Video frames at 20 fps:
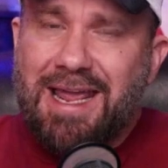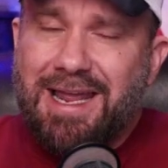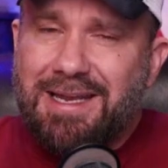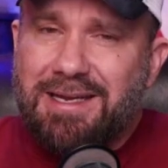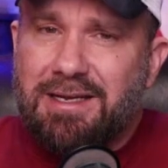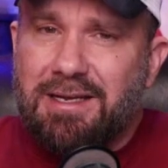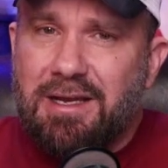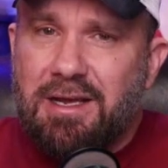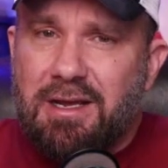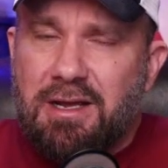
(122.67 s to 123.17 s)

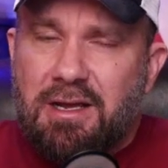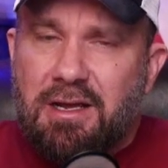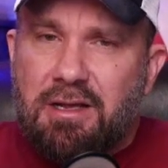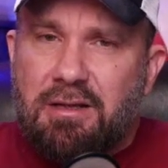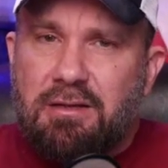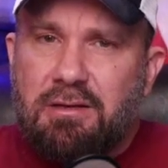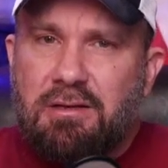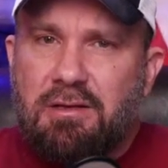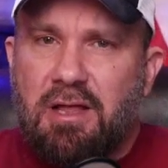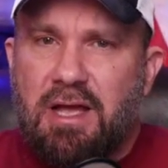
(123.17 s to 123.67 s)
and
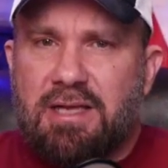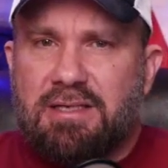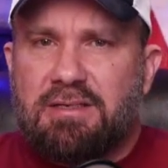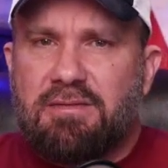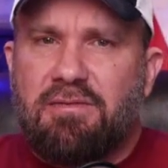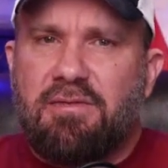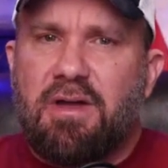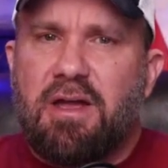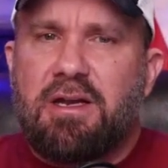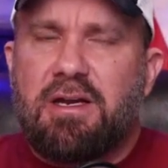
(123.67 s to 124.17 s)
the
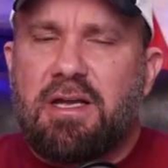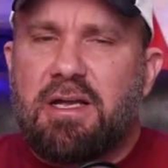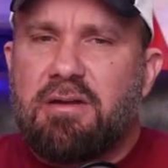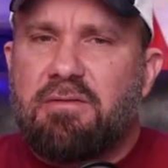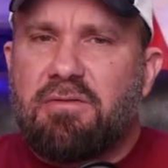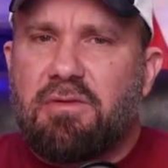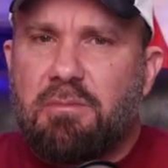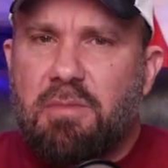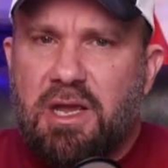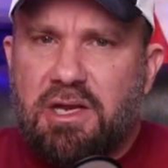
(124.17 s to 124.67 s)
Classified
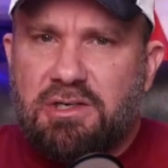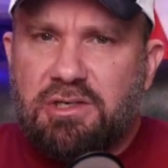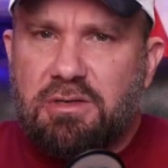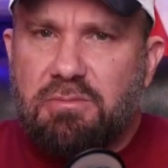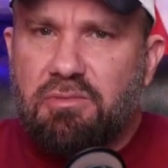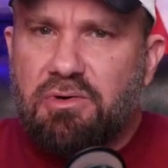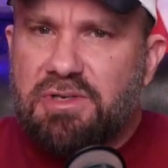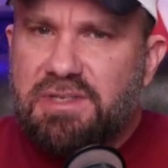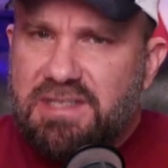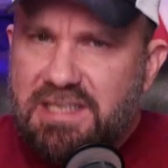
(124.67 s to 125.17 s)

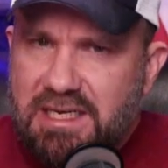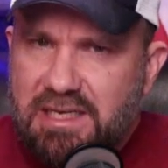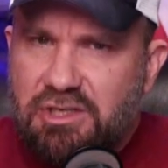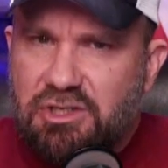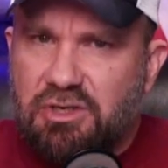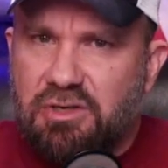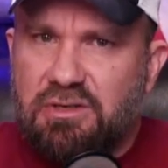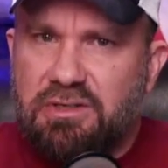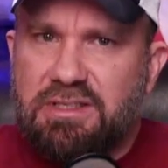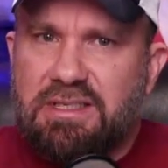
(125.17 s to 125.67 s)
Information
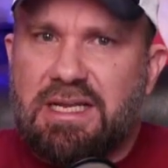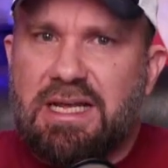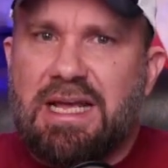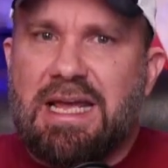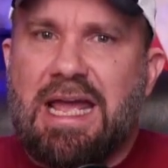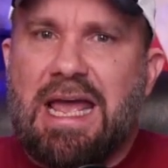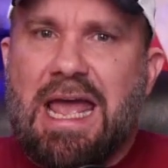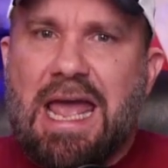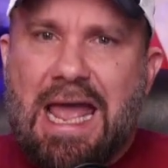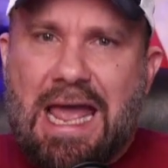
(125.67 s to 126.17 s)
Procedures
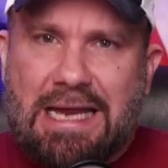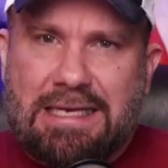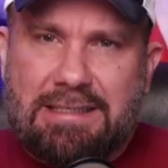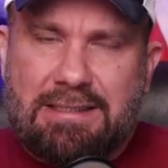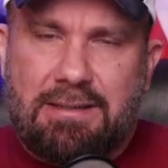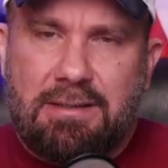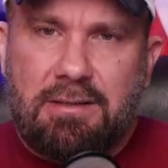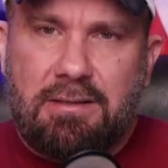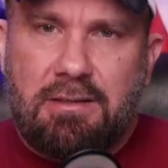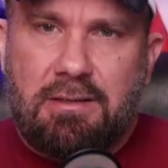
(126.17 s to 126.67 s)

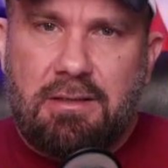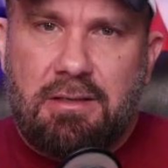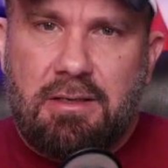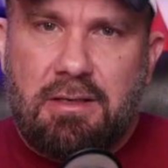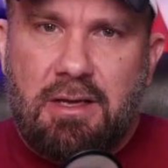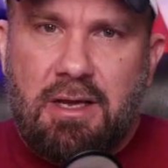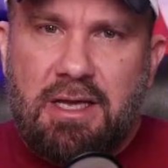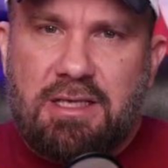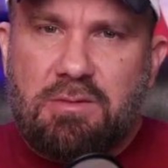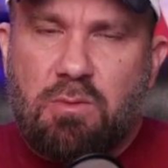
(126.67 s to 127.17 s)
Act,
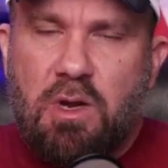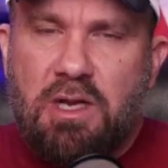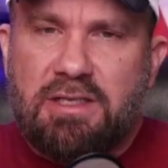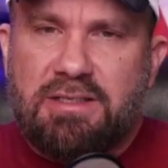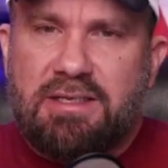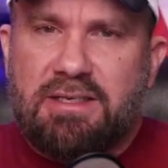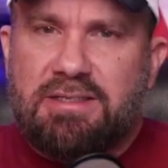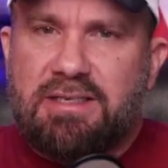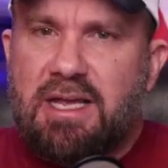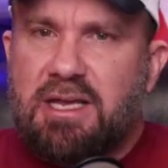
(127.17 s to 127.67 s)
as well
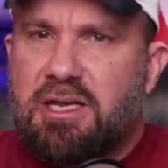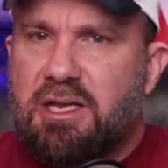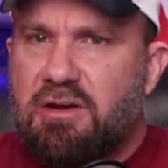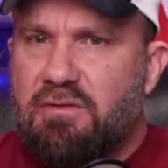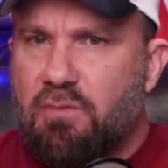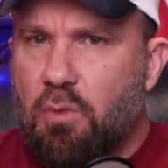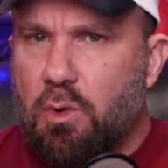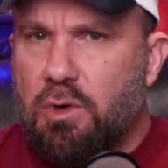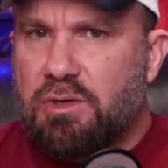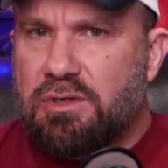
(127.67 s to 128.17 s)
as
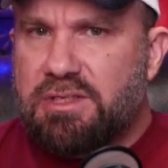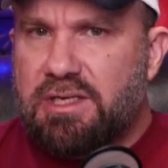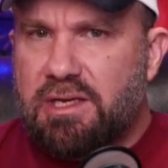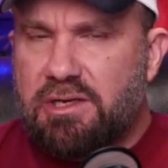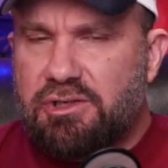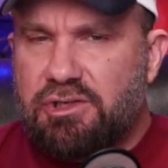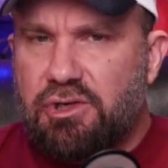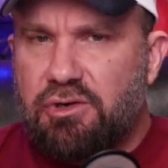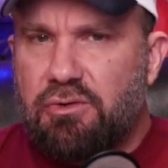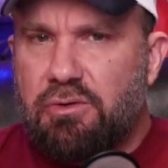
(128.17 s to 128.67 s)
executive orders
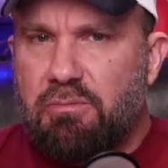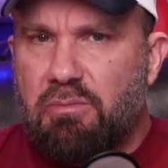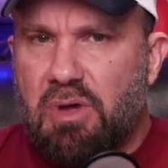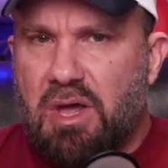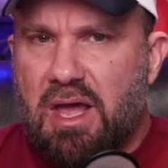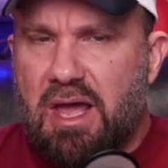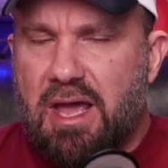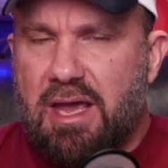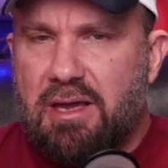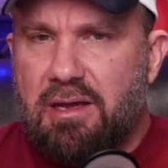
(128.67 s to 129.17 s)
issued
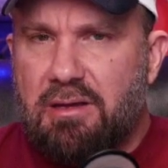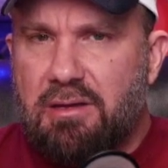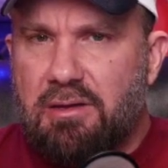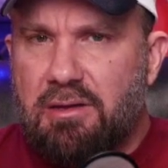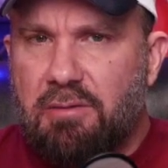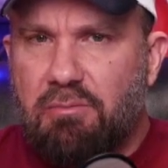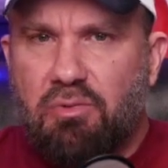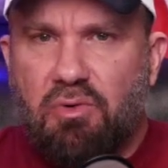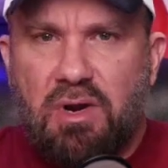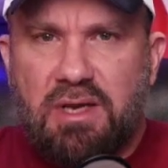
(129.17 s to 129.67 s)
by
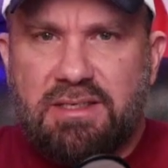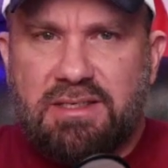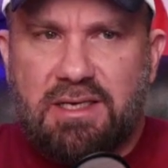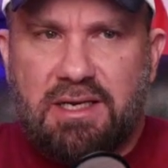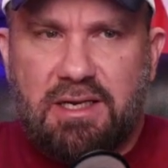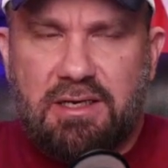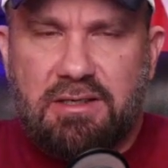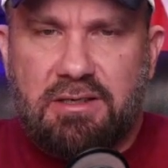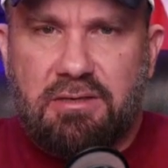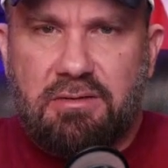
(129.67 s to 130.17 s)
the
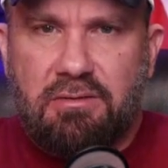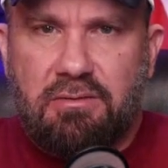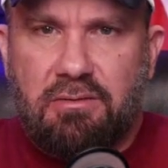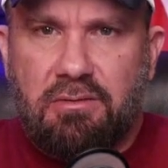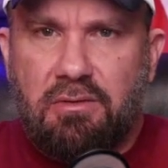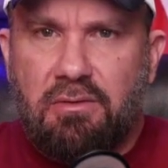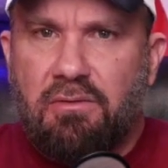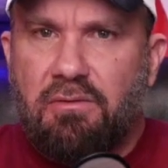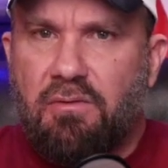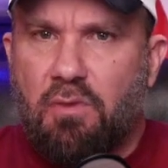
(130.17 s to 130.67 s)
president,
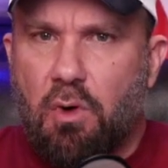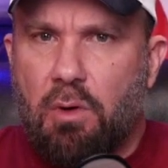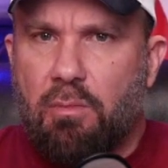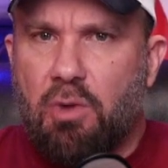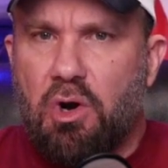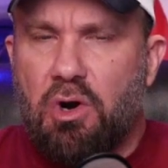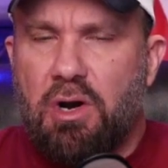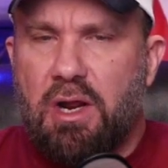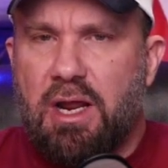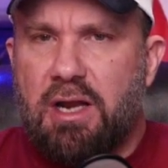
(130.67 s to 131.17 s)

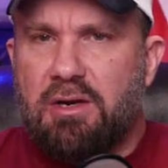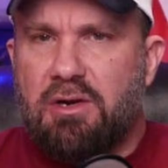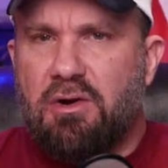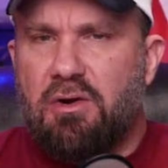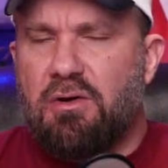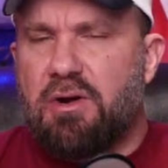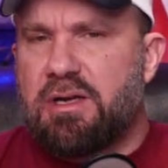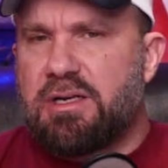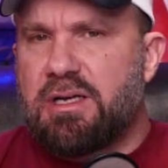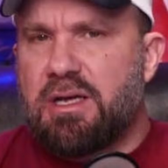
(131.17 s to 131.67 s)
former and
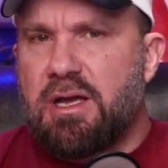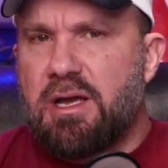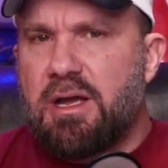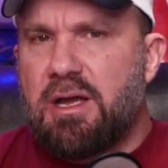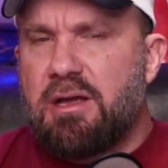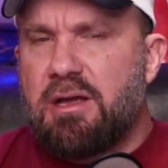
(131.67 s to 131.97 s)
current.